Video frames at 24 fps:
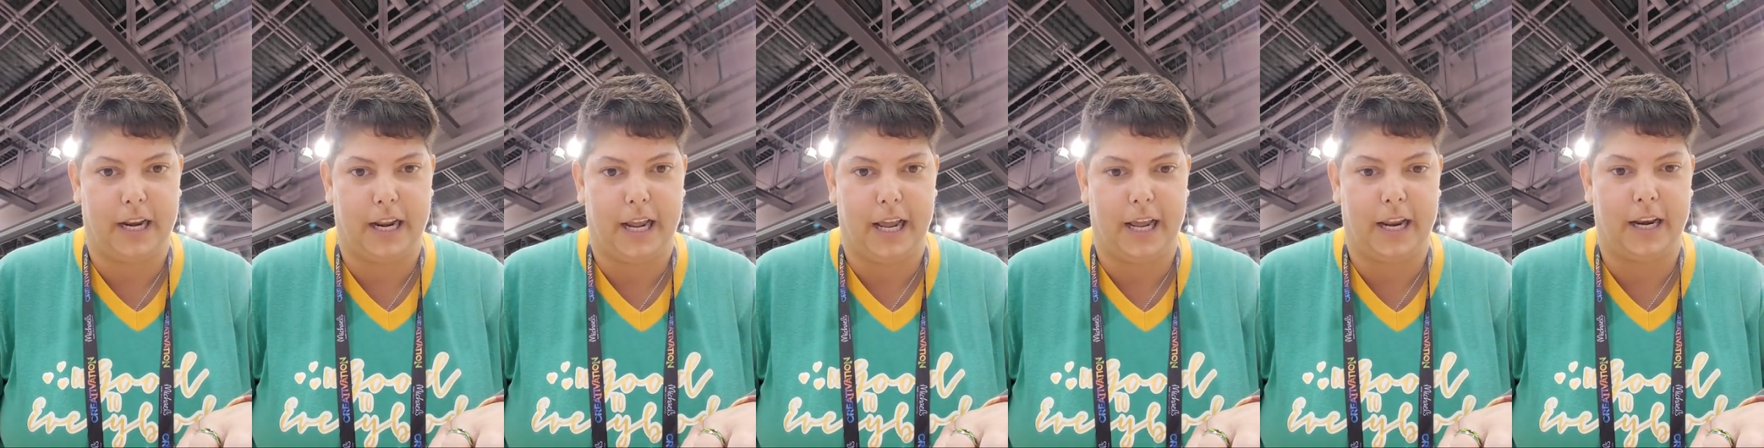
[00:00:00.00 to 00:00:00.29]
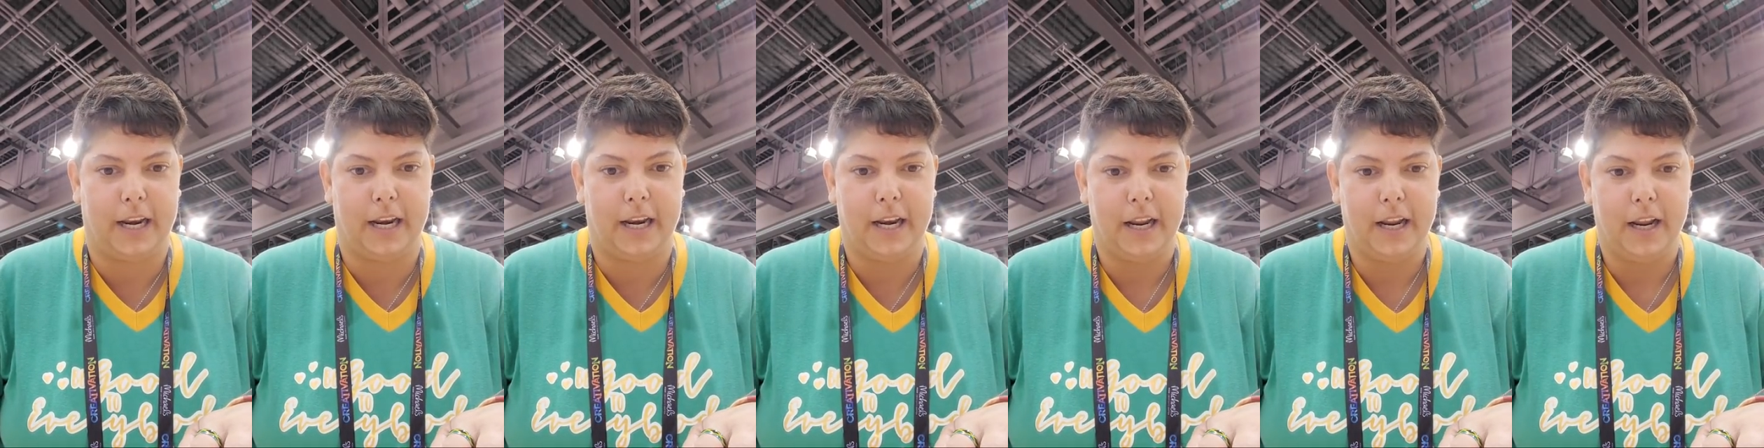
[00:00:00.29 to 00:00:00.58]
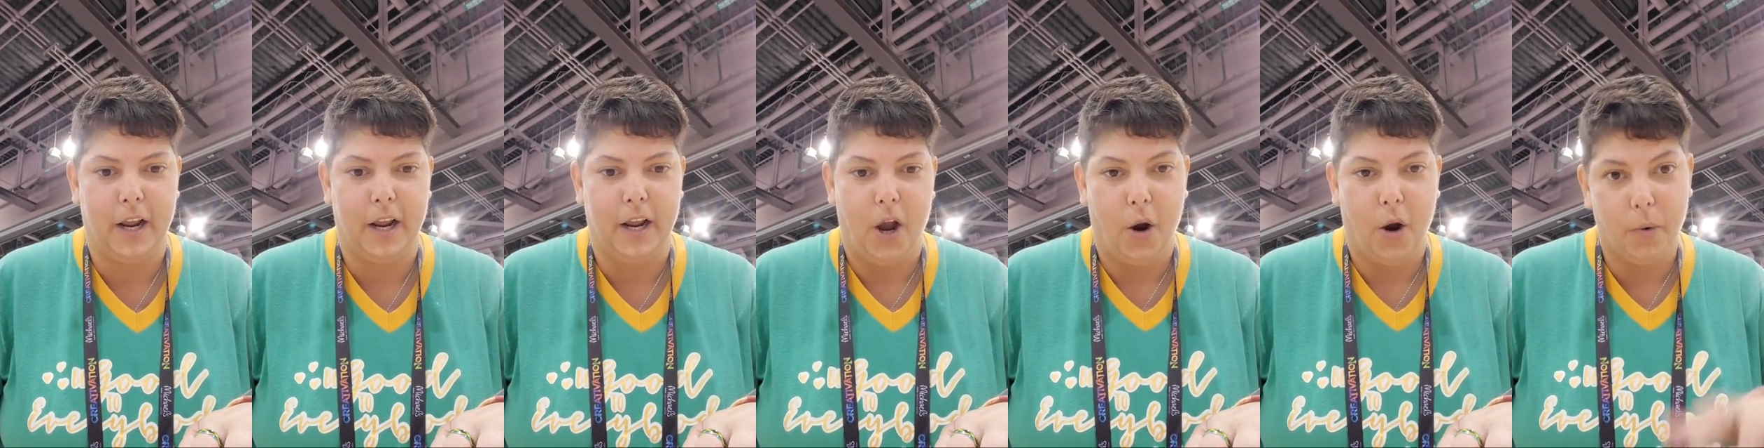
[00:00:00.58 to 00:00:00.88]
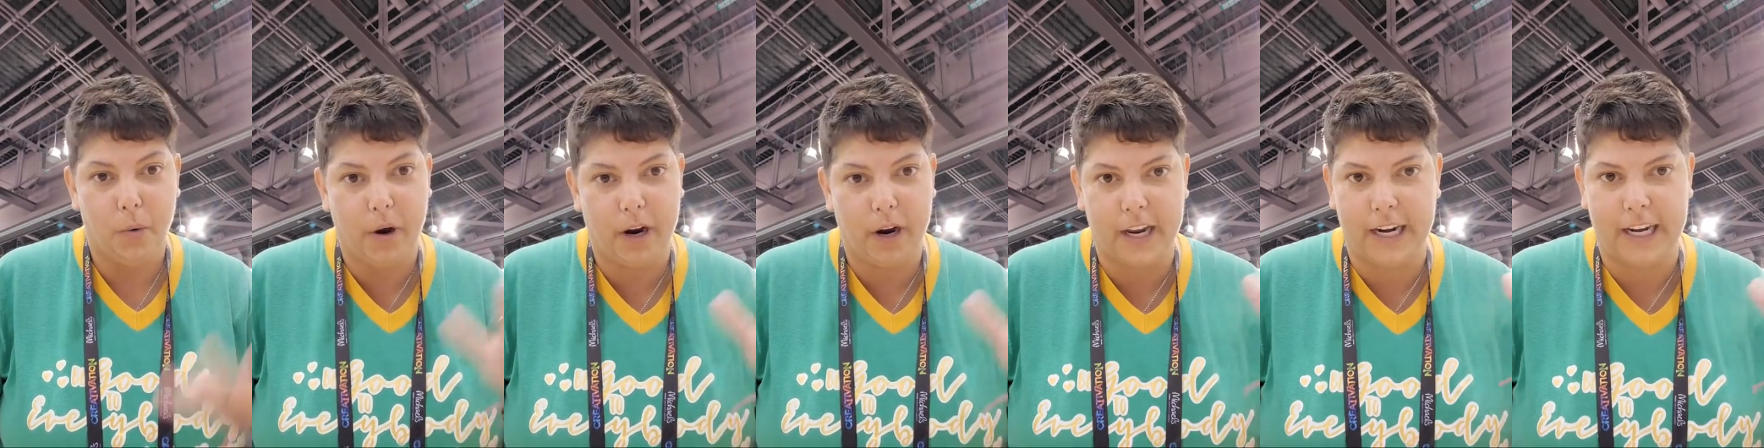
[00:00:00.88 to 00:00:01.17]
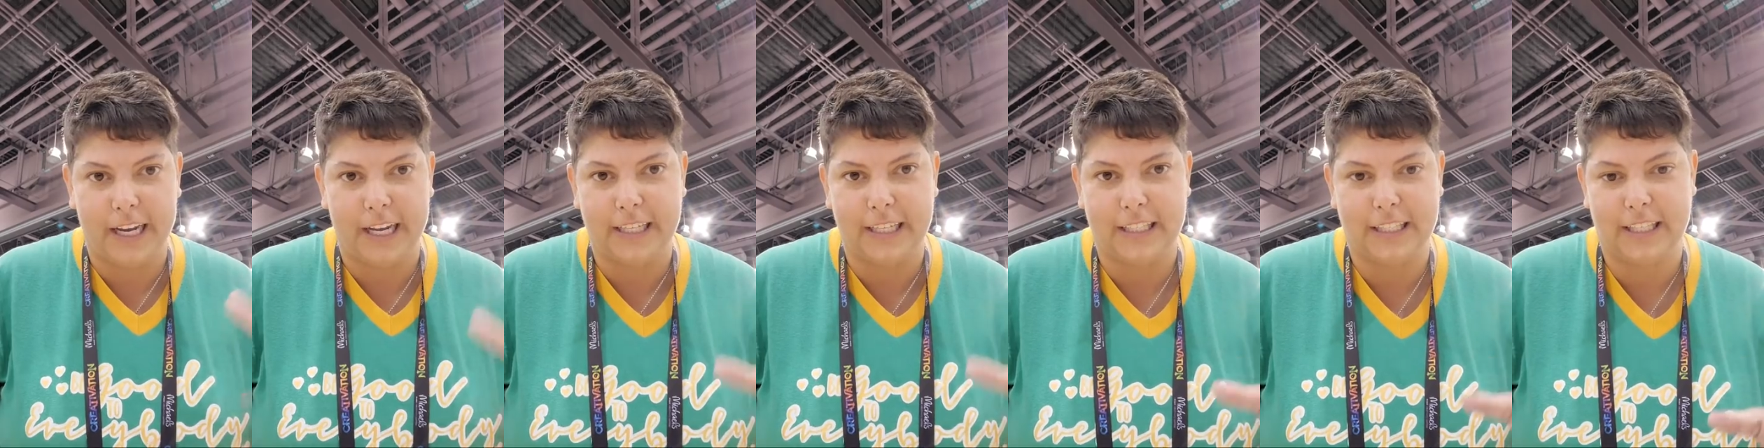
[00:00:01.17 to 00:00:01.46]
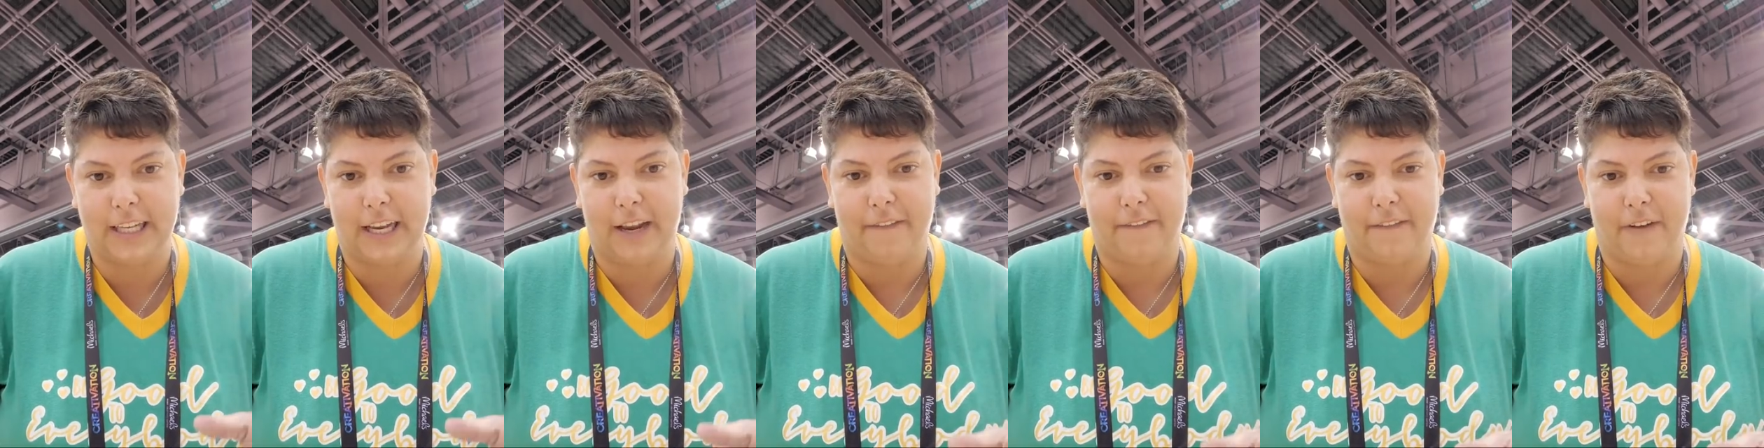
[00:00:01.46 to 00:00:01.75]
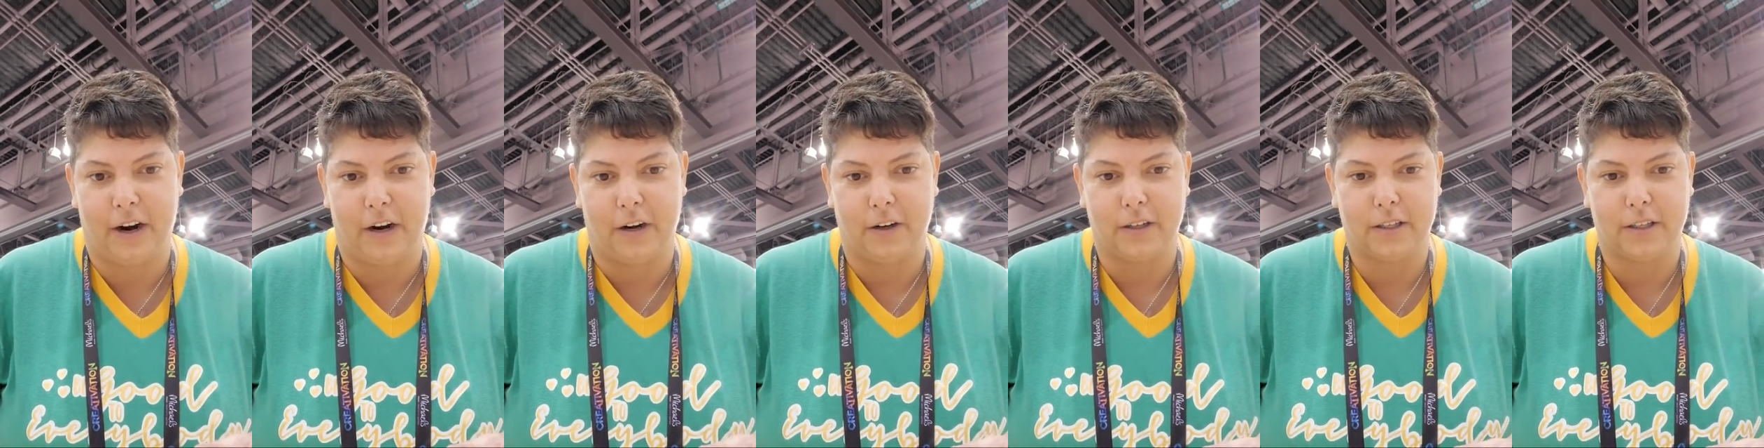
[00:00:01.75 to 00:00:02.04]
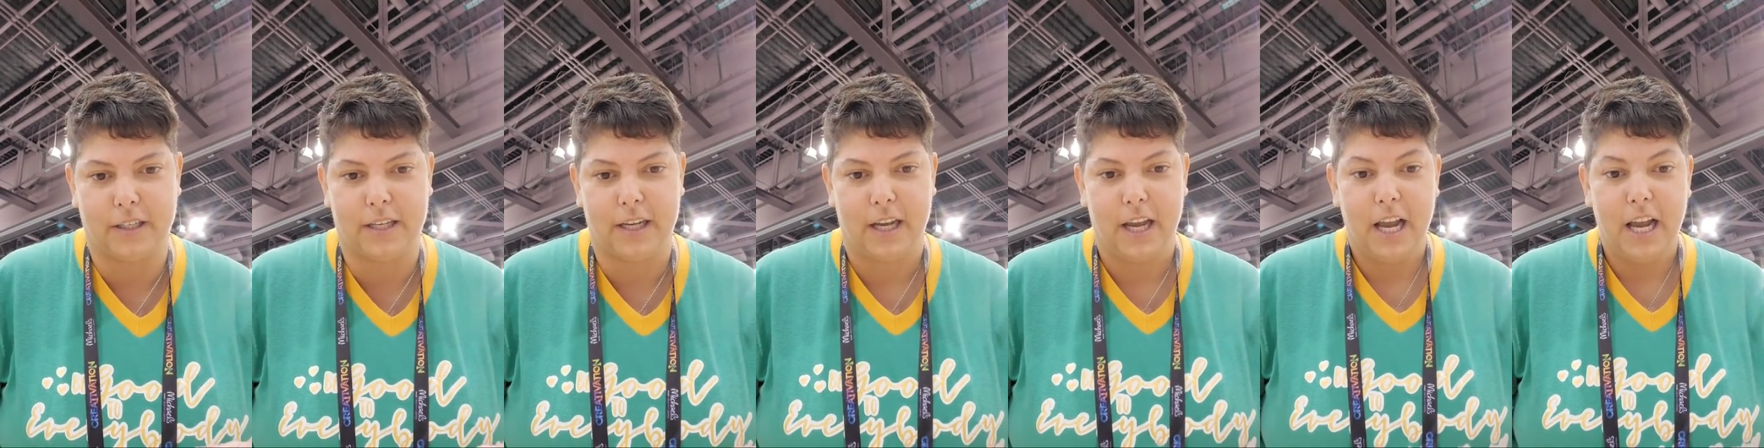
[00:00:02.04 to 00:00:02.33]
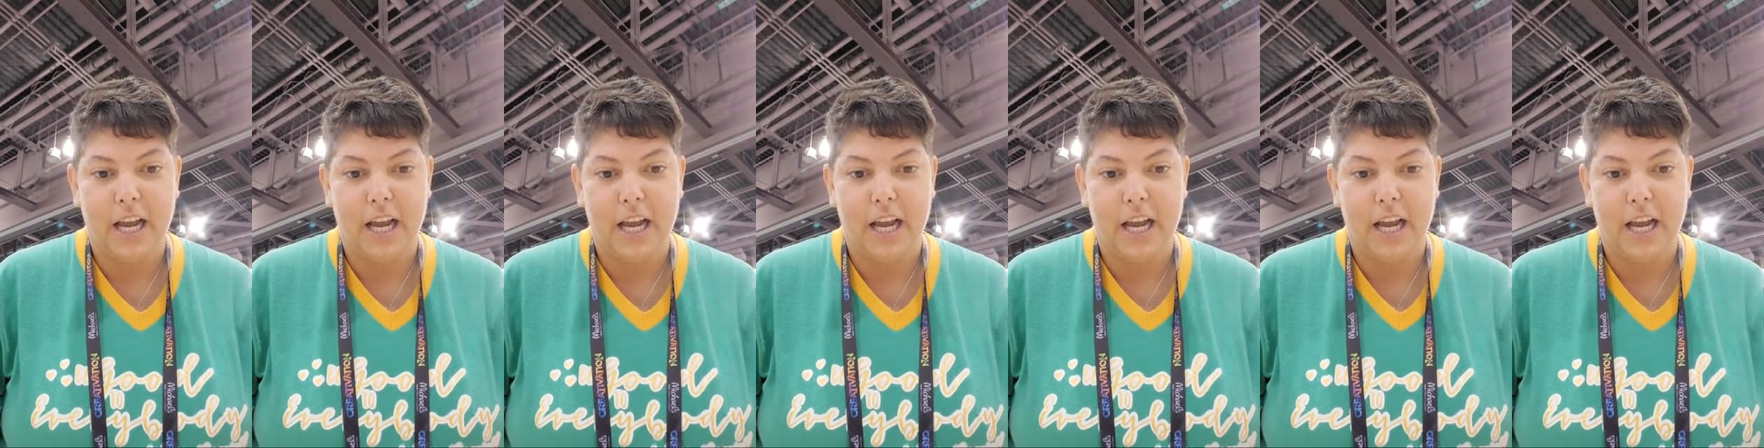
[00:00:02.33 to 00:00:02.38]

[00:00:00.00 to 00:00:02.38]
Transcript: and we're going to get to see it first.